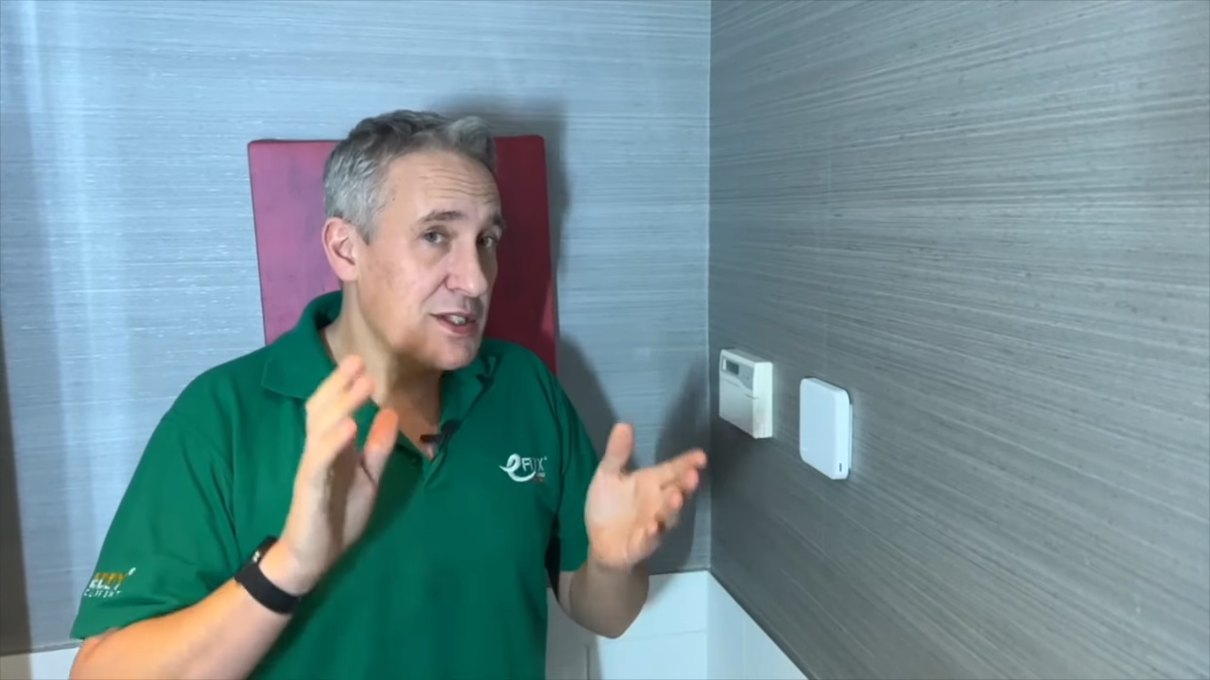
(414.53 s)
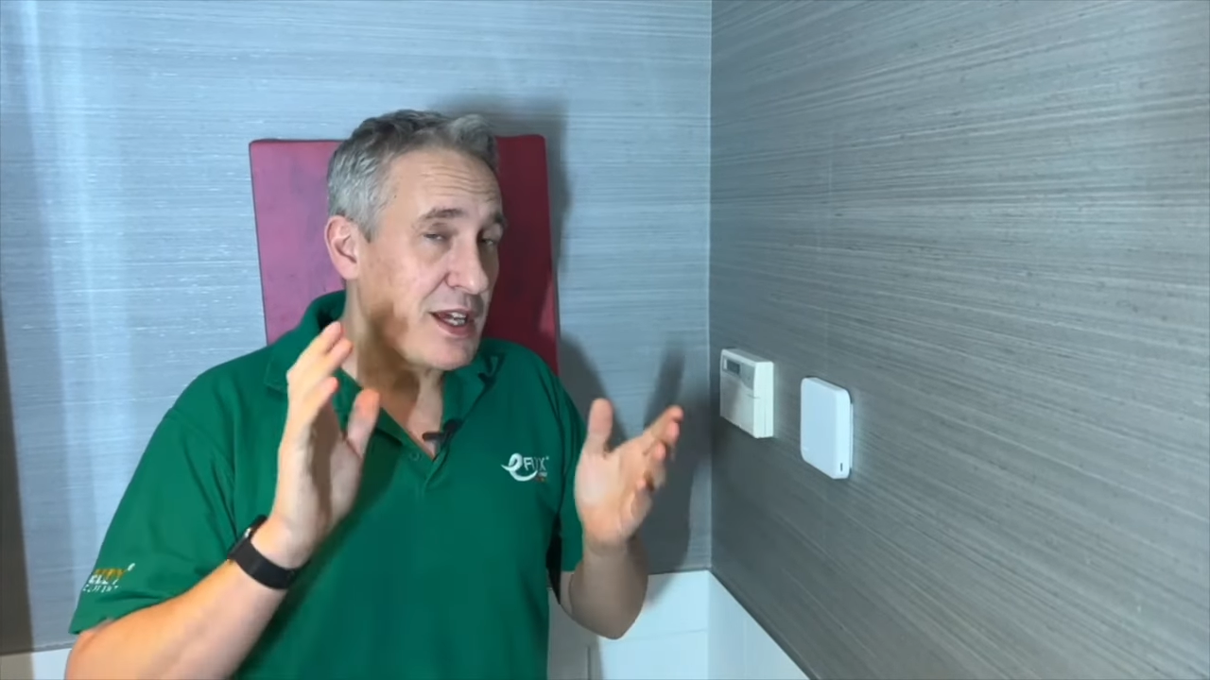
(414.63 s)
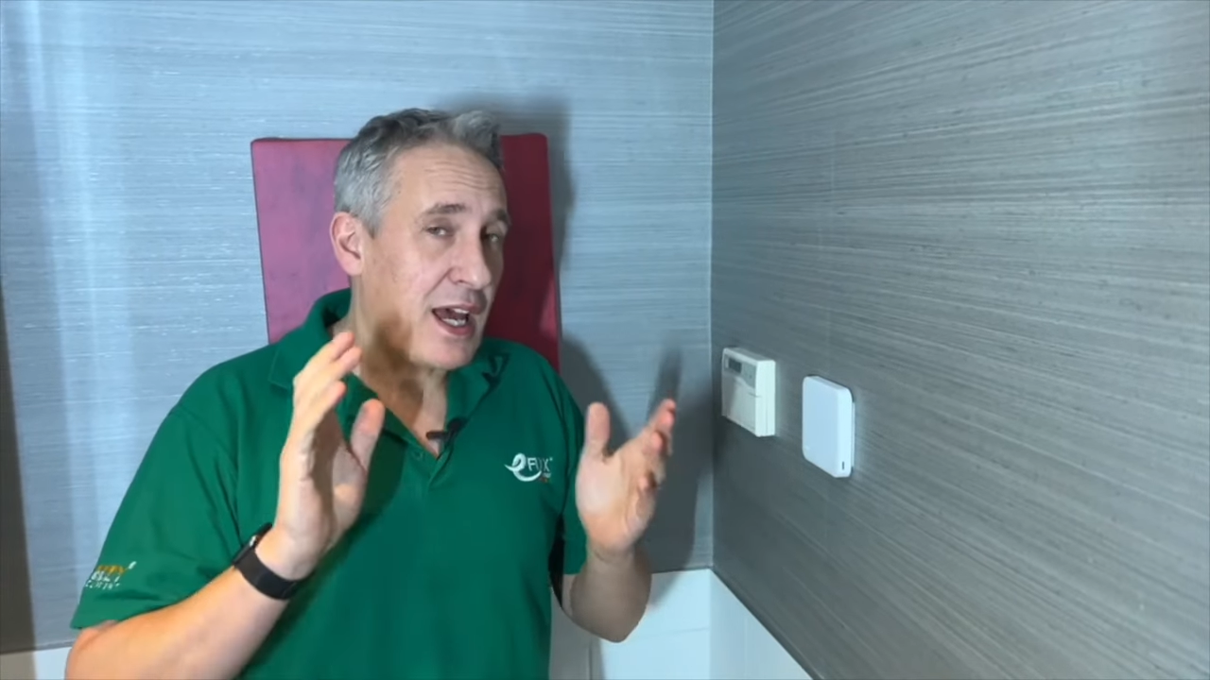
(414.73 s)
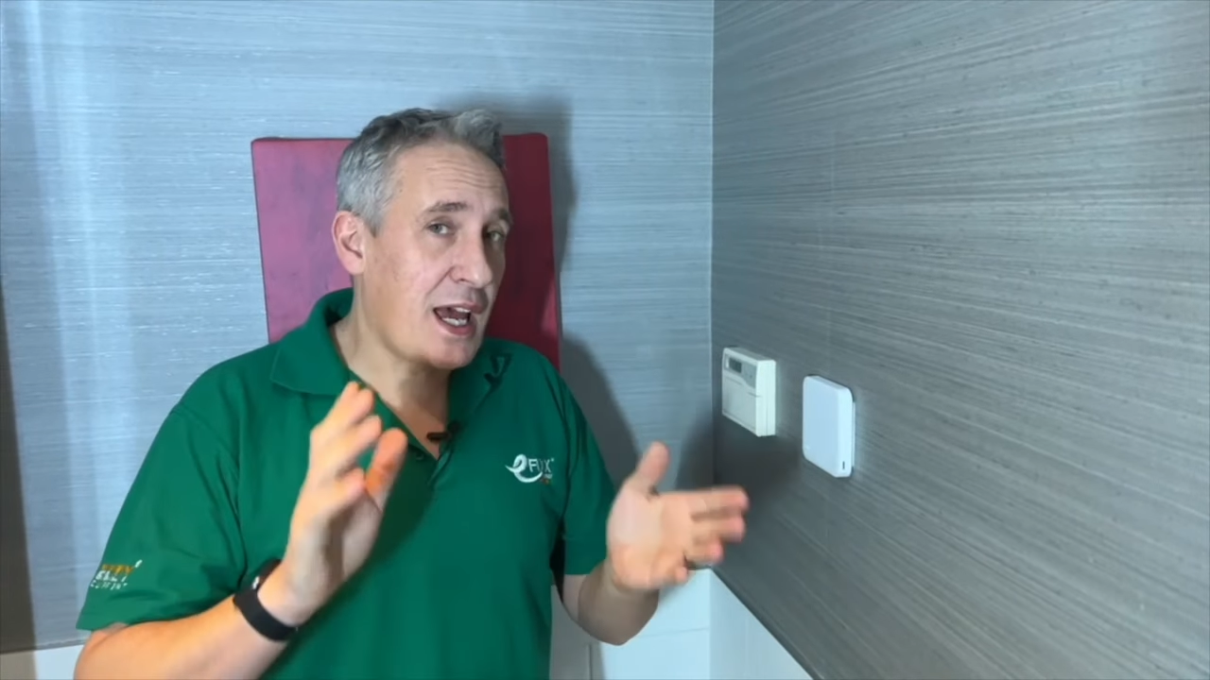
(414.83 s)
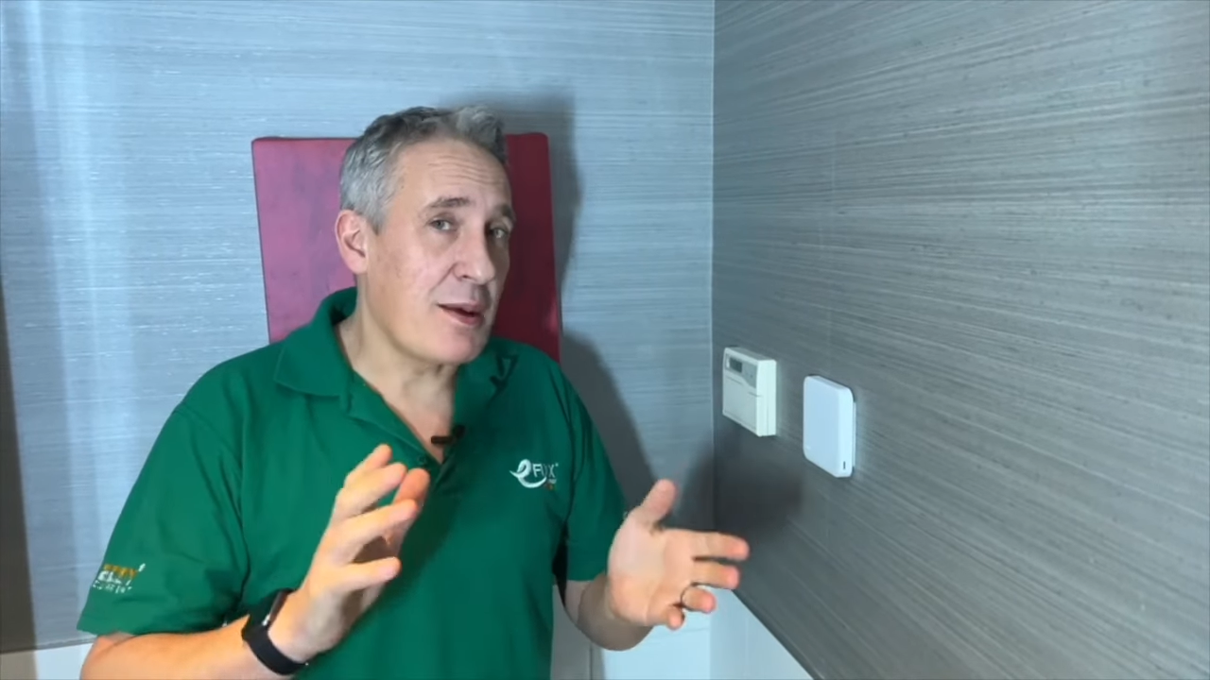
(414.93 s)
to
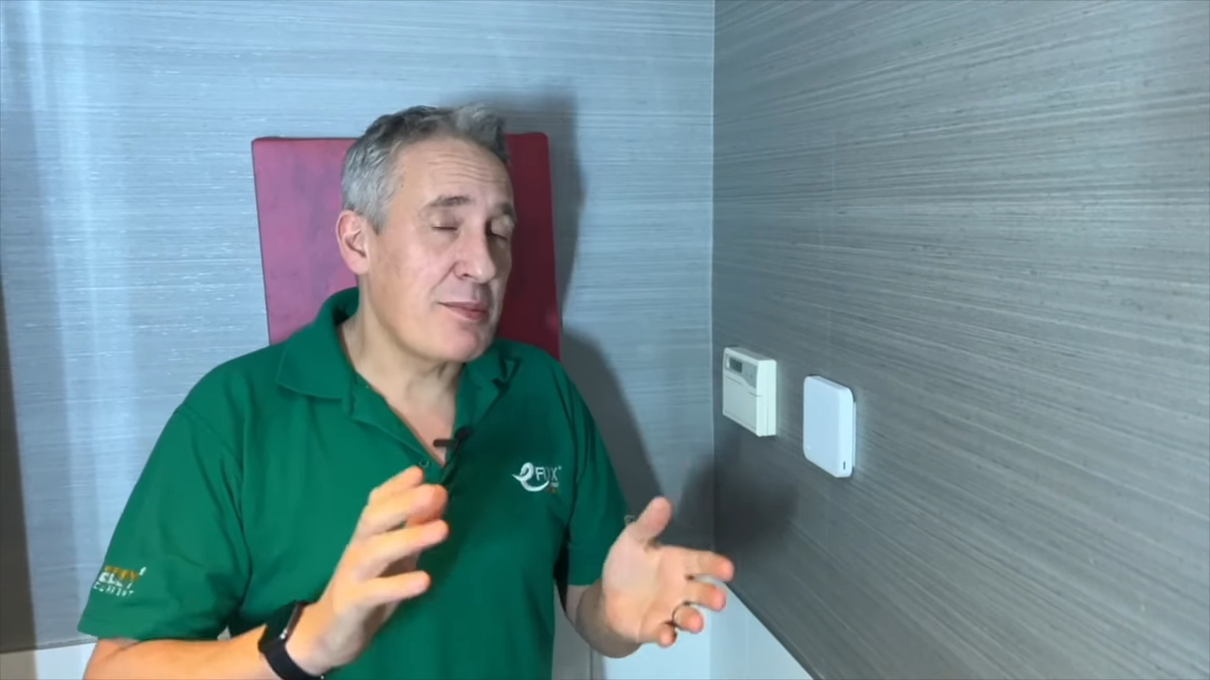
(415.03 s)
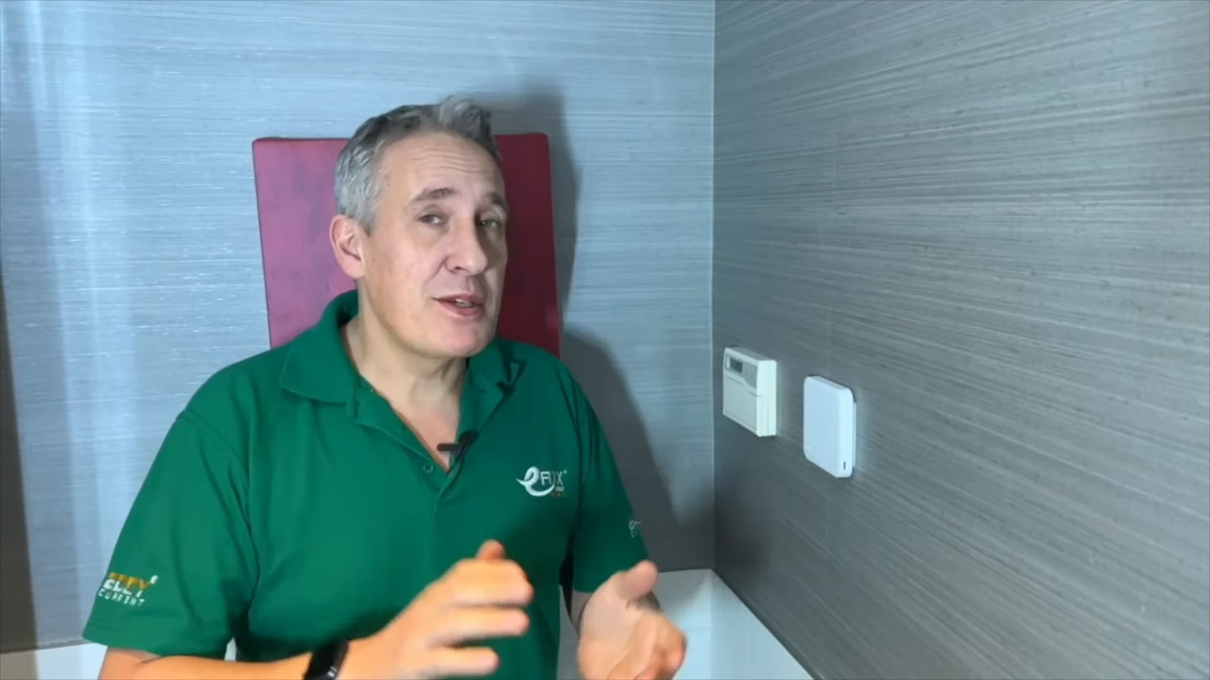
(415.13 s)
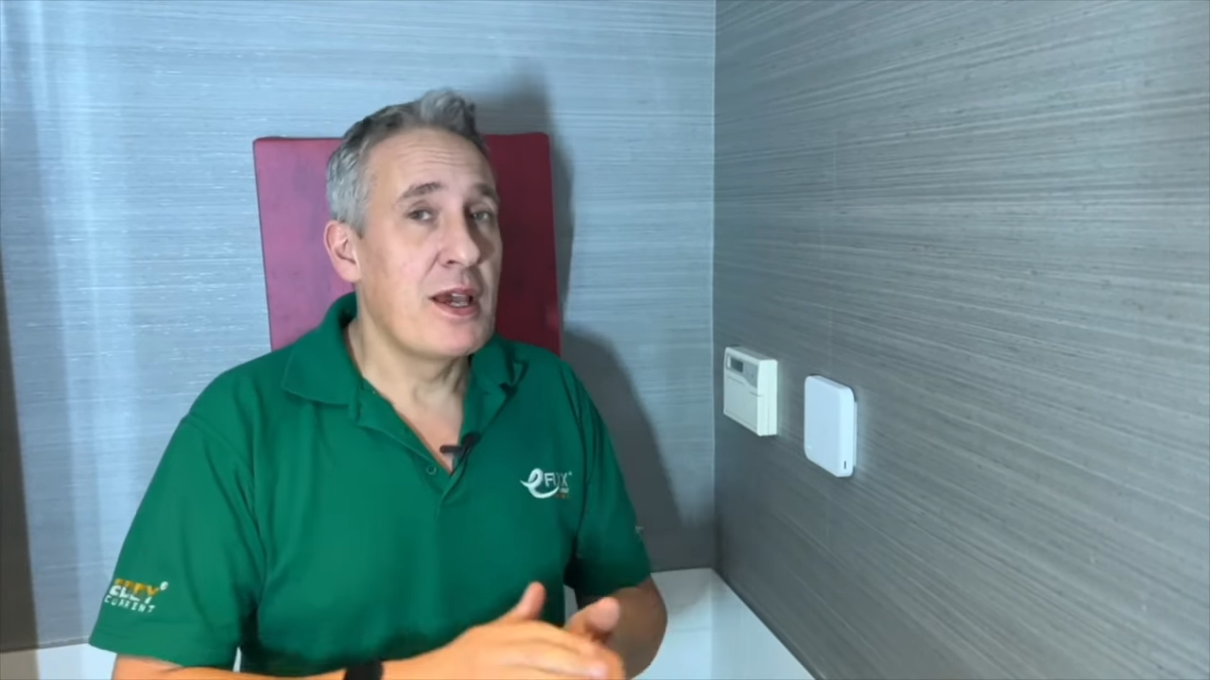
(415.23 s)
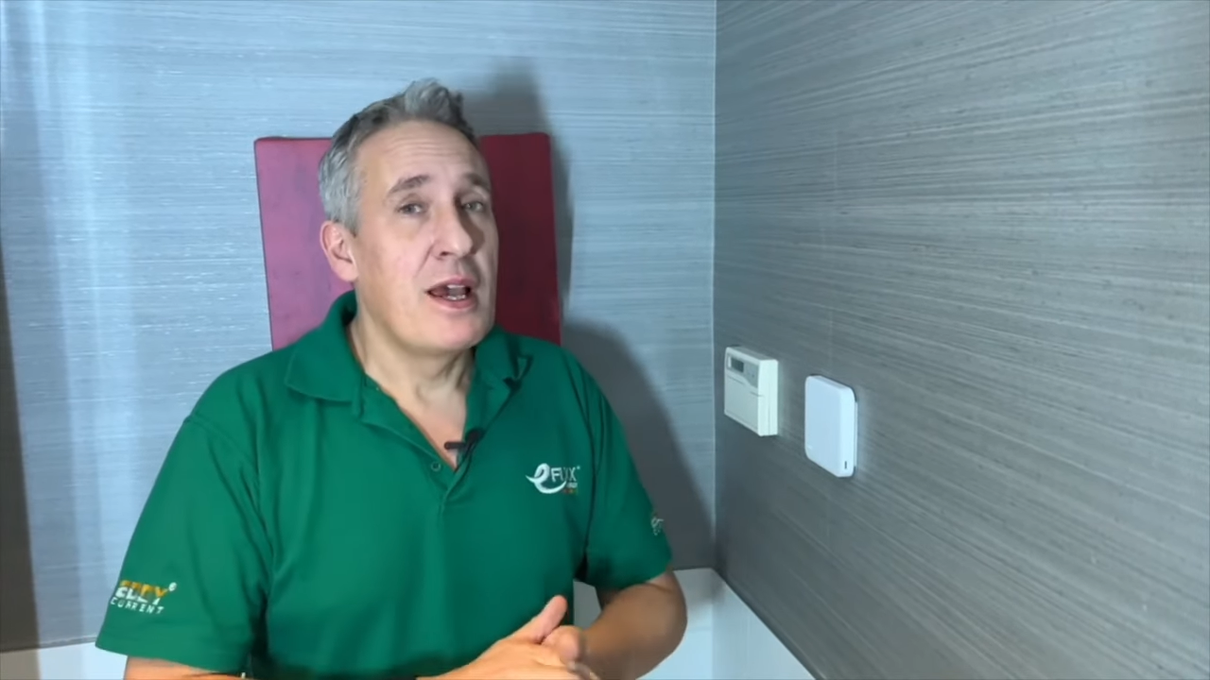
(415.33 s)
apps,